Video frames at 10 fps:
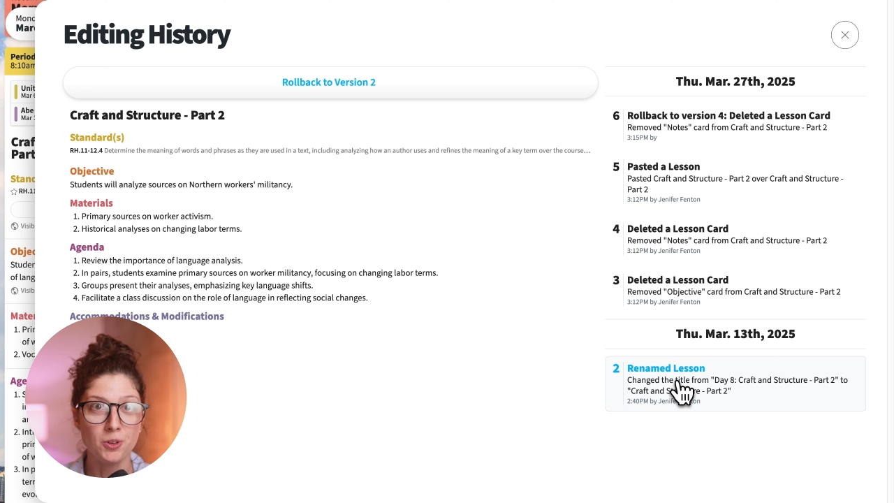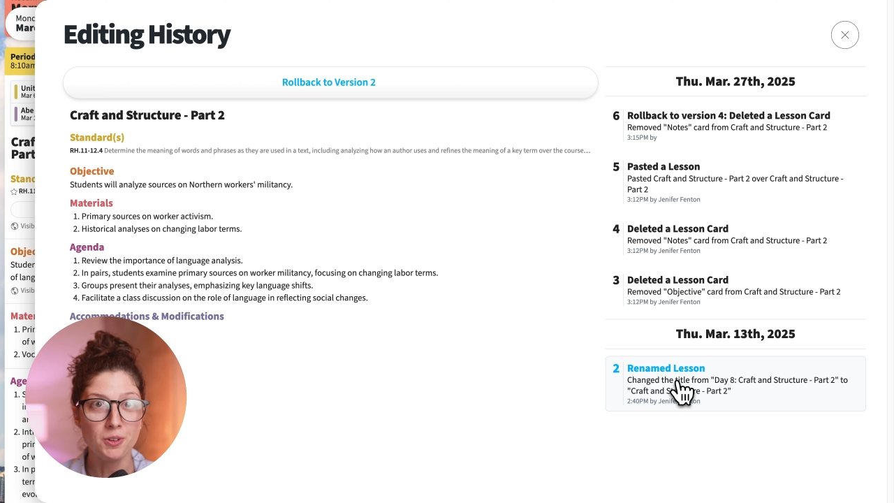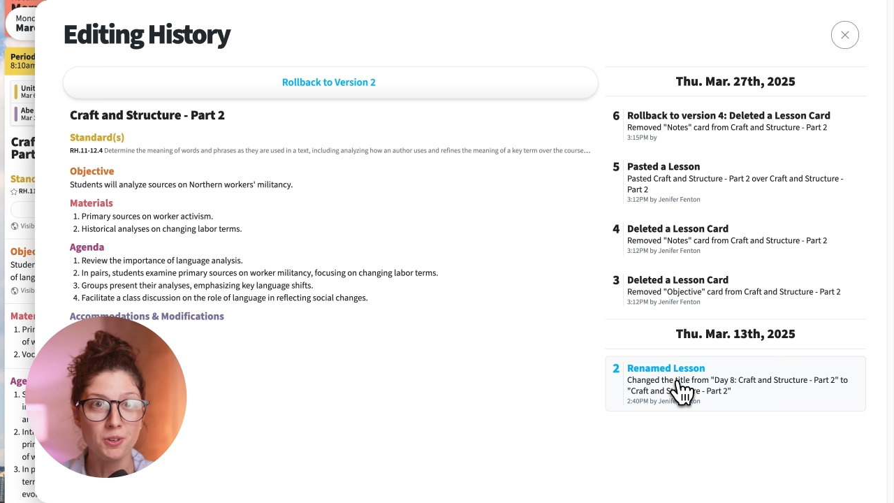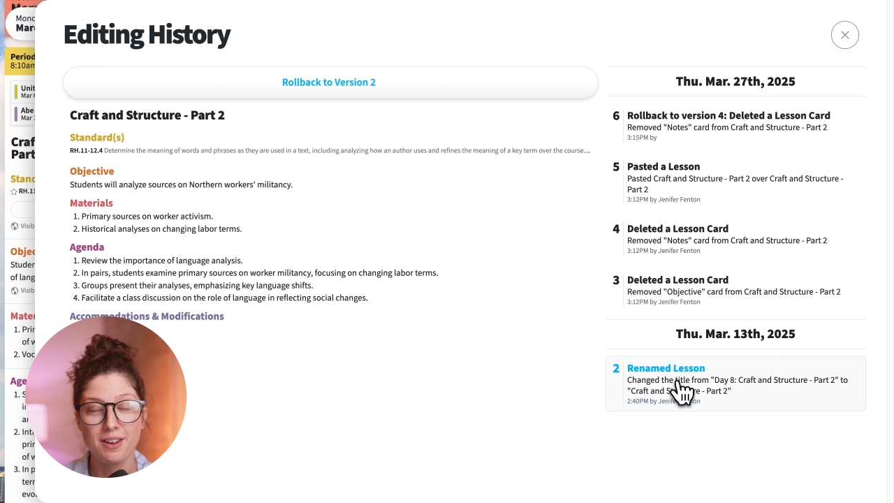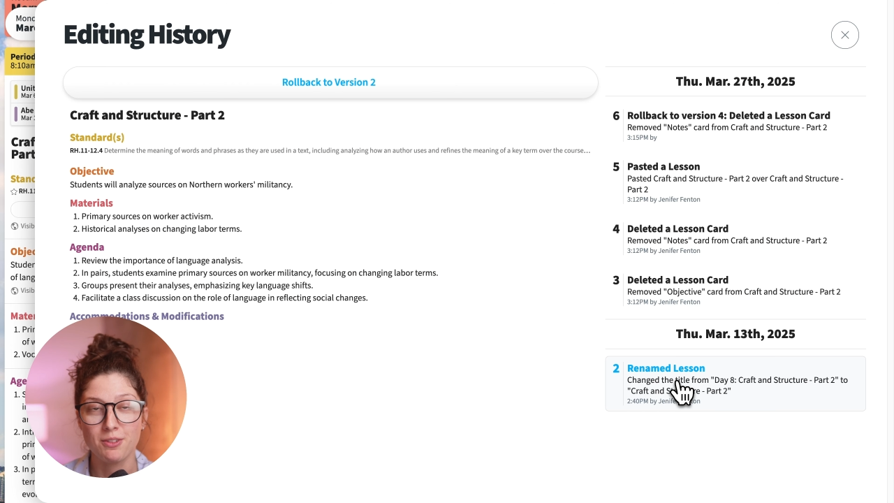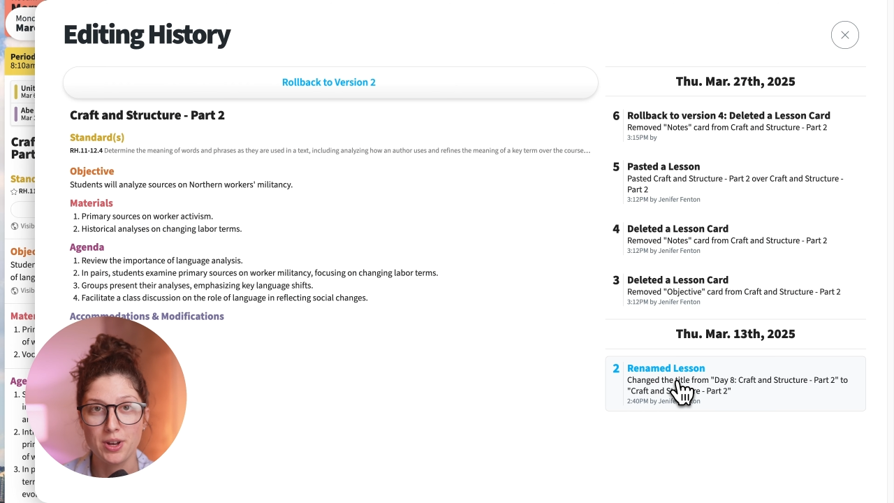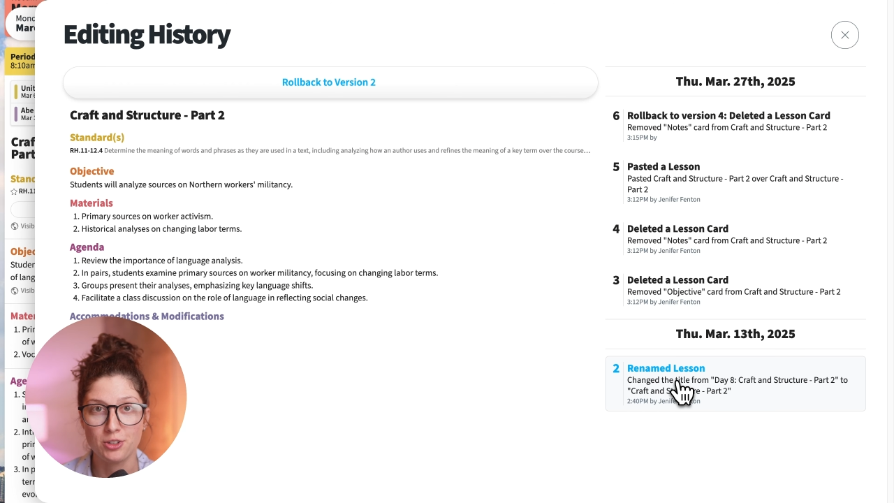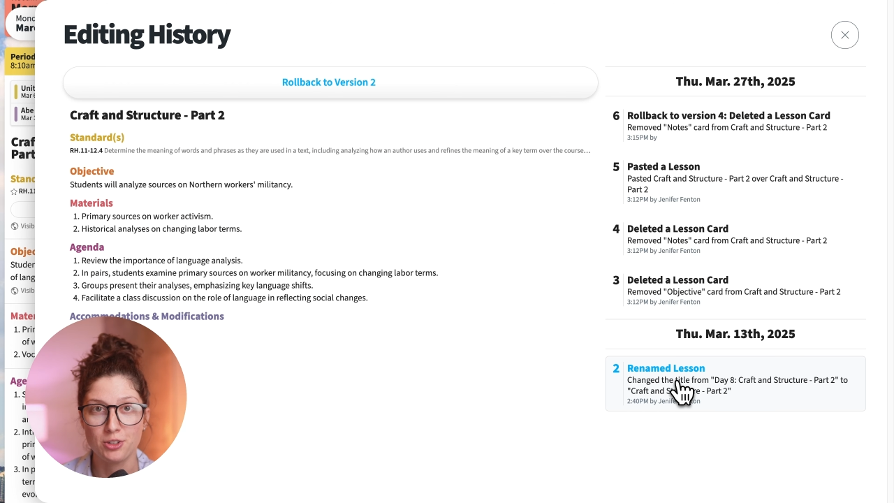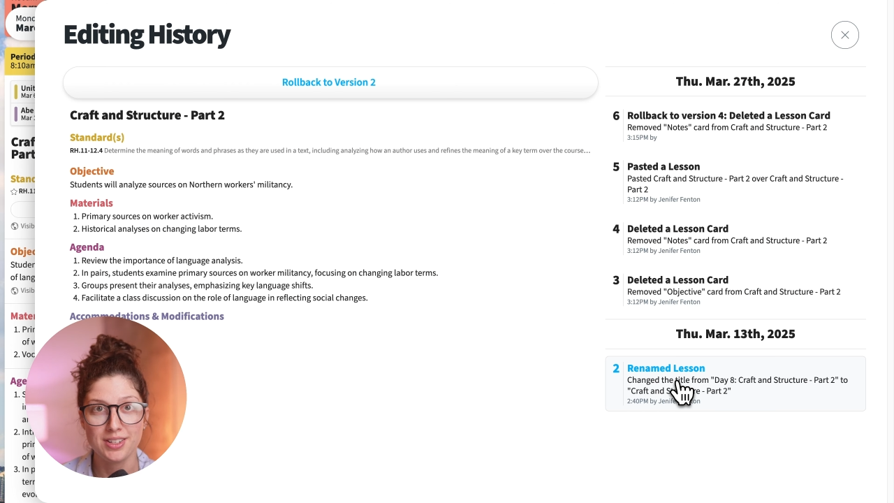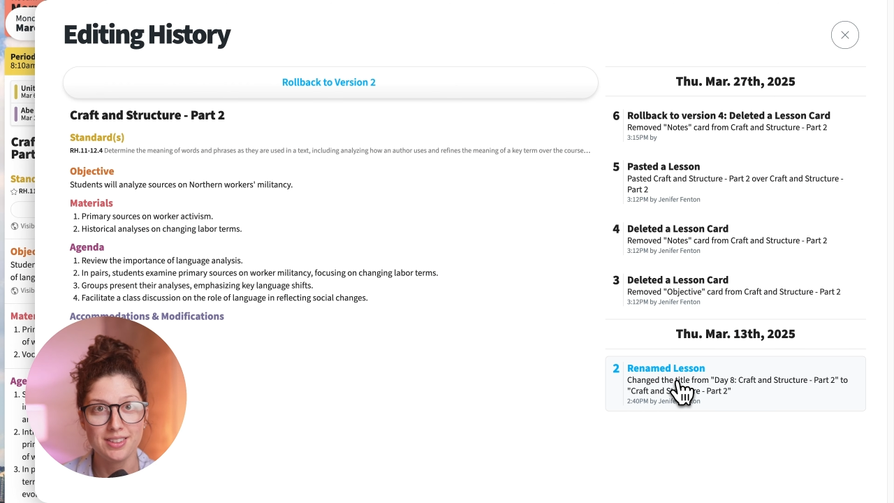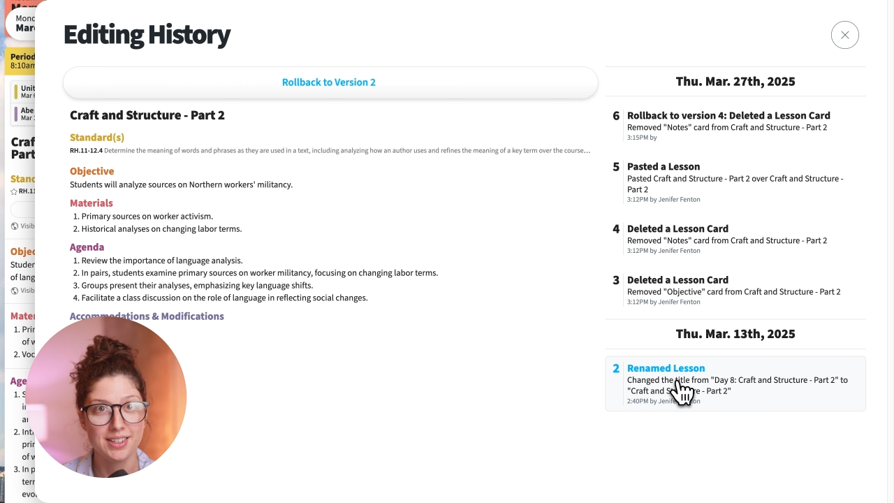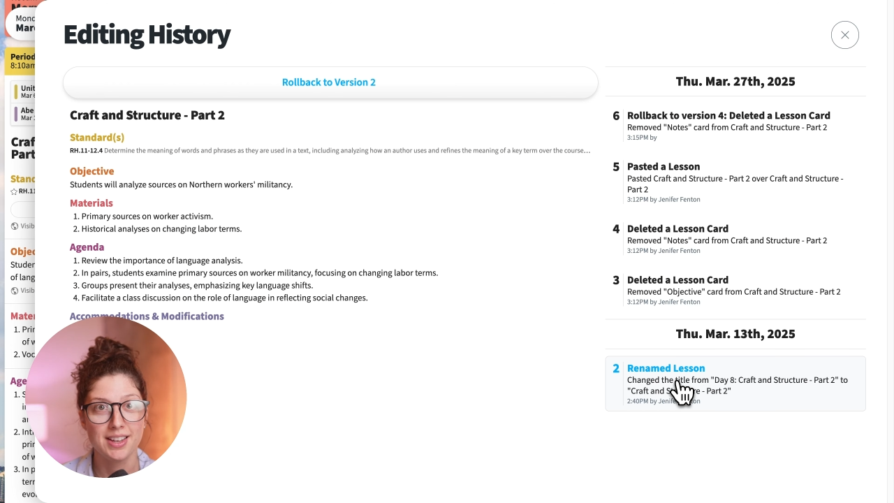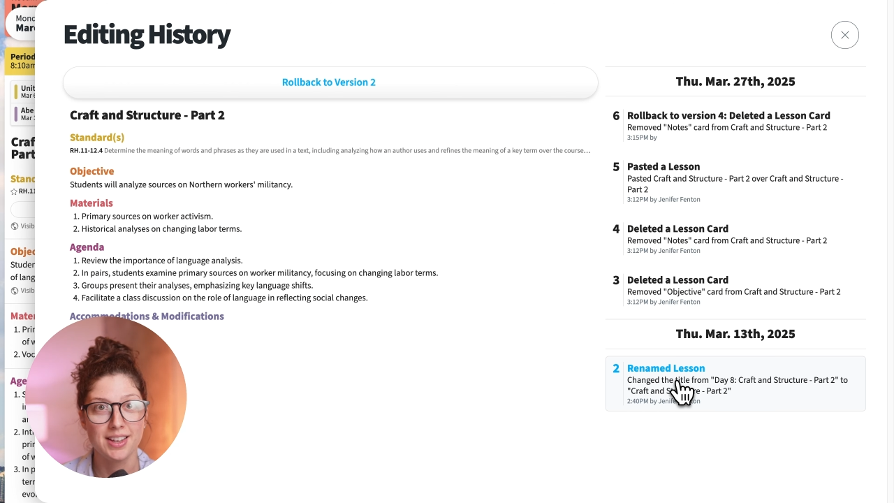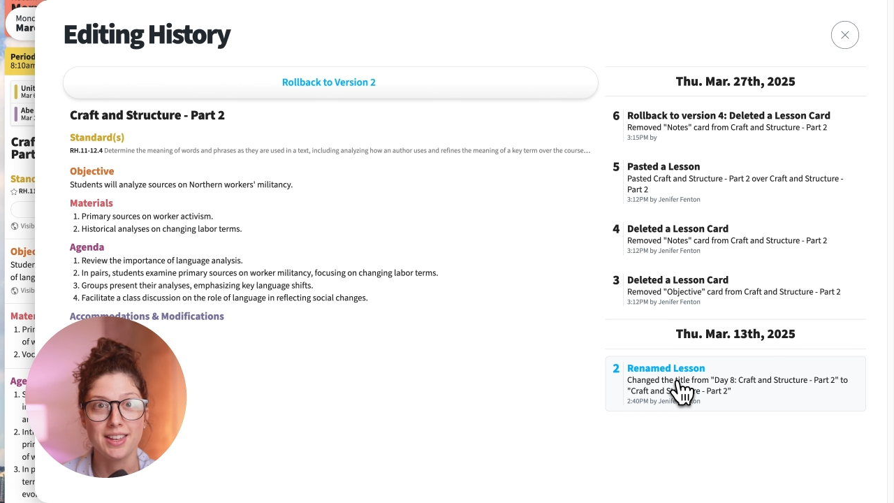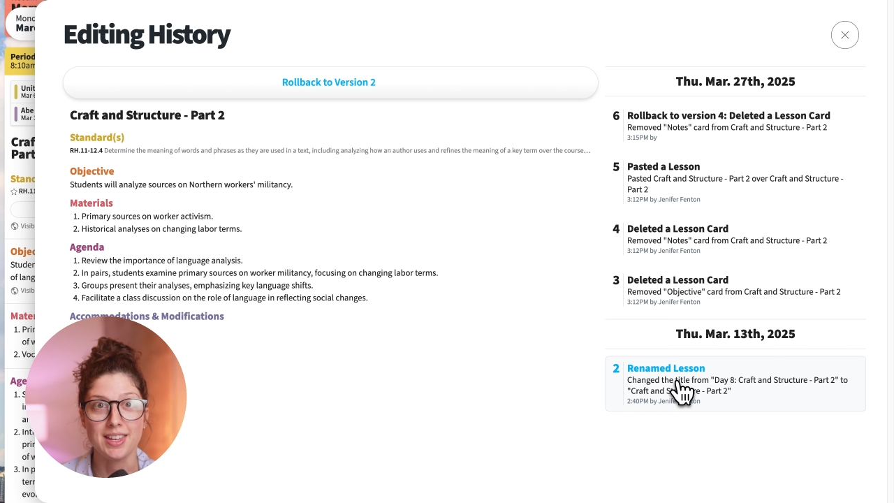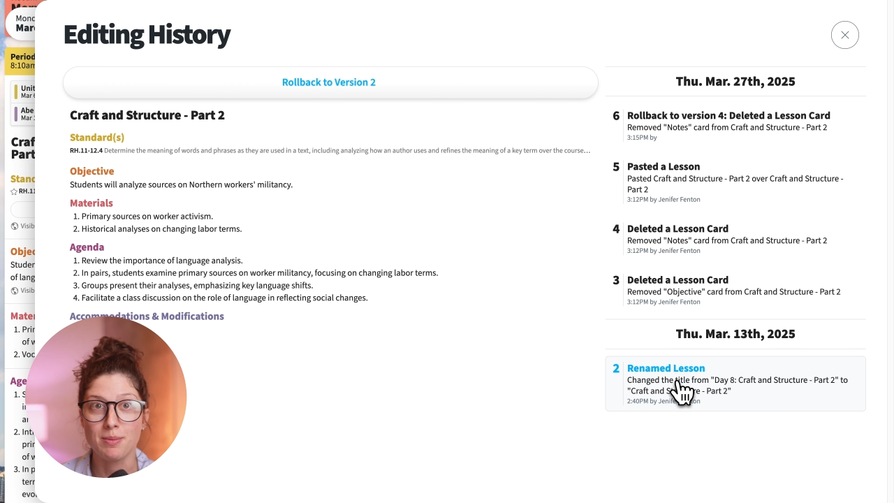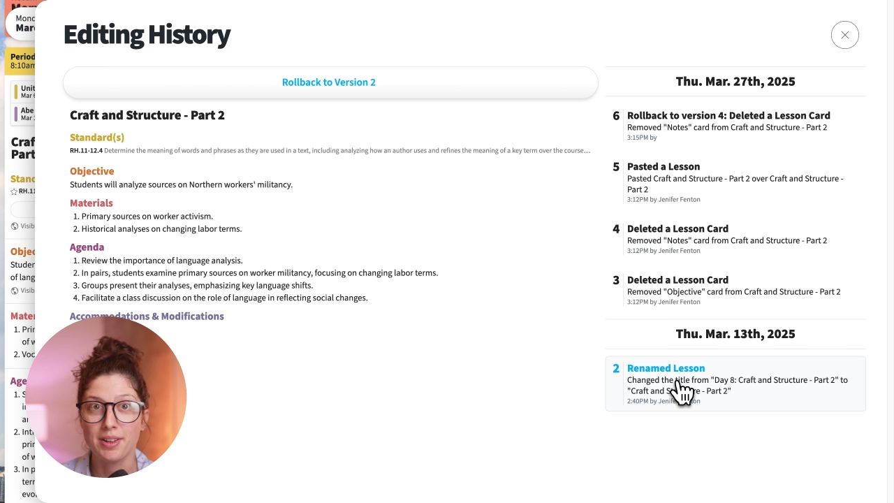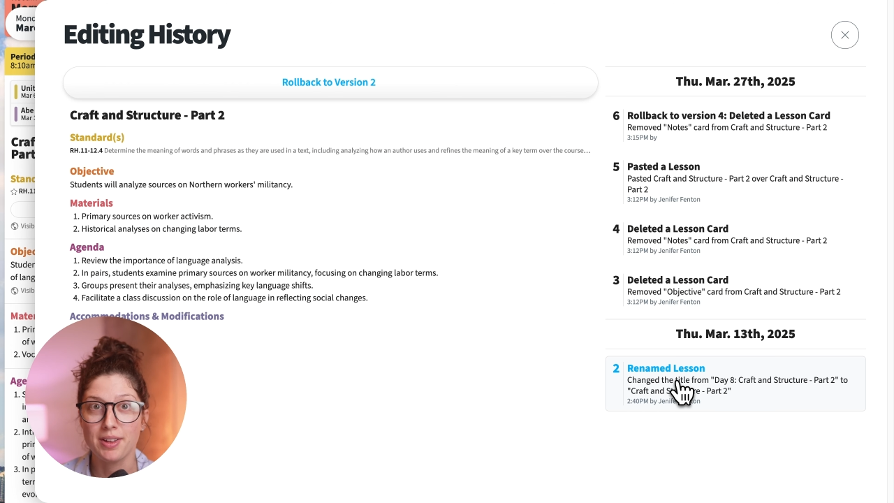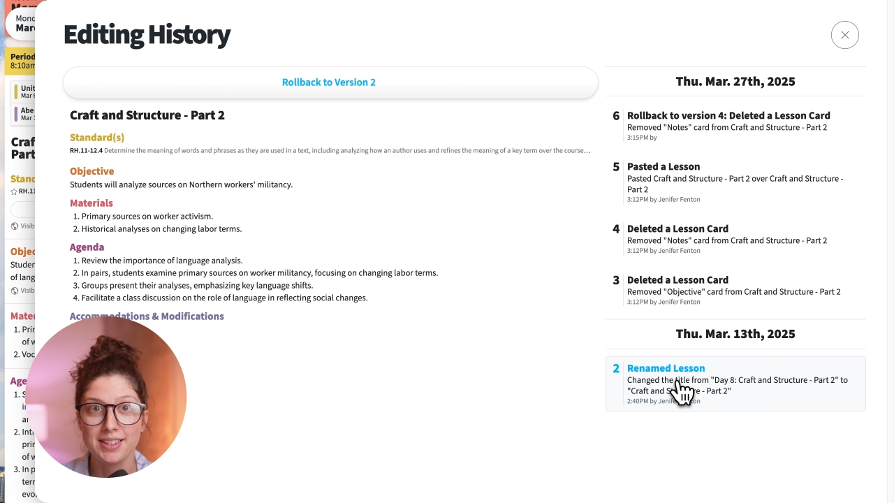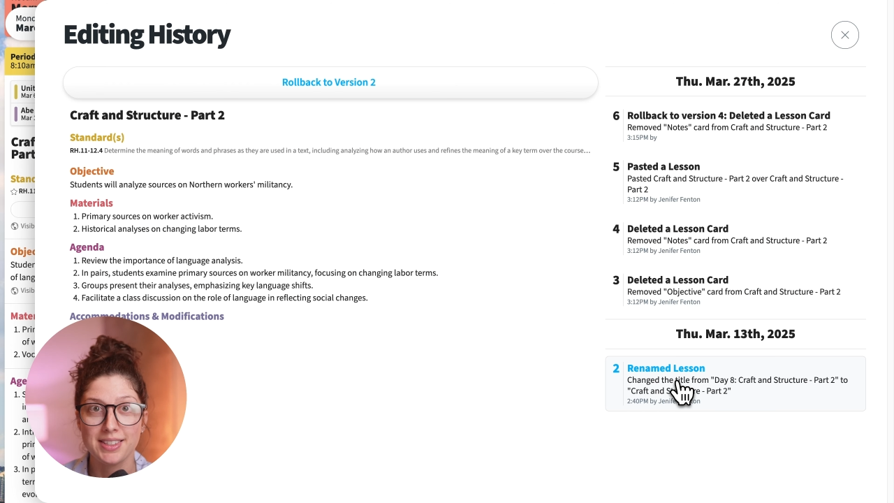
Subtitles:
If you have questions, email us